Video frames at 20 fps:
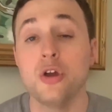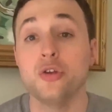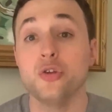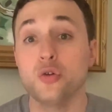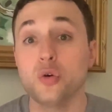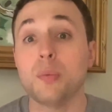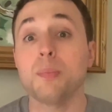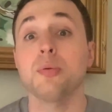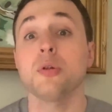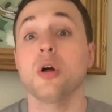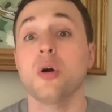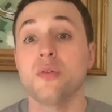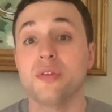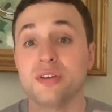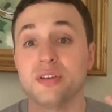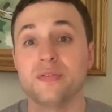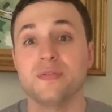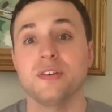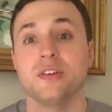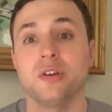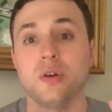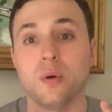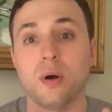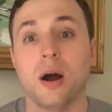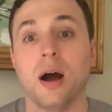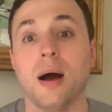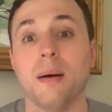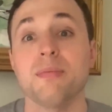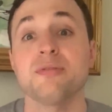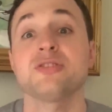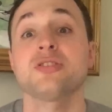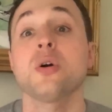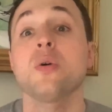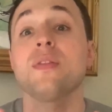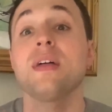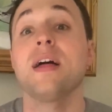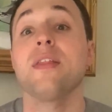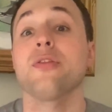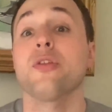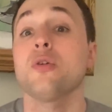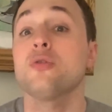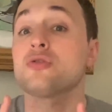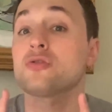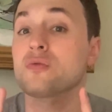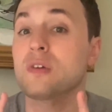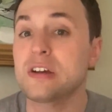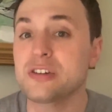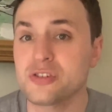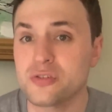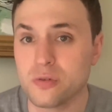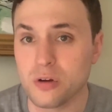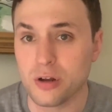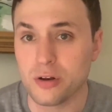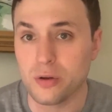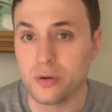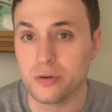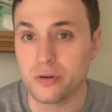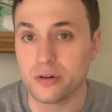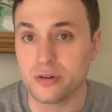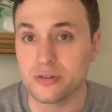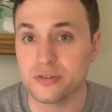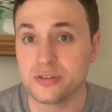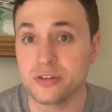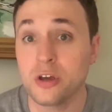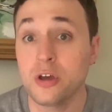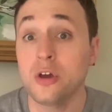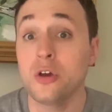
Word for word: you'll blow this video up so that those restaurant owners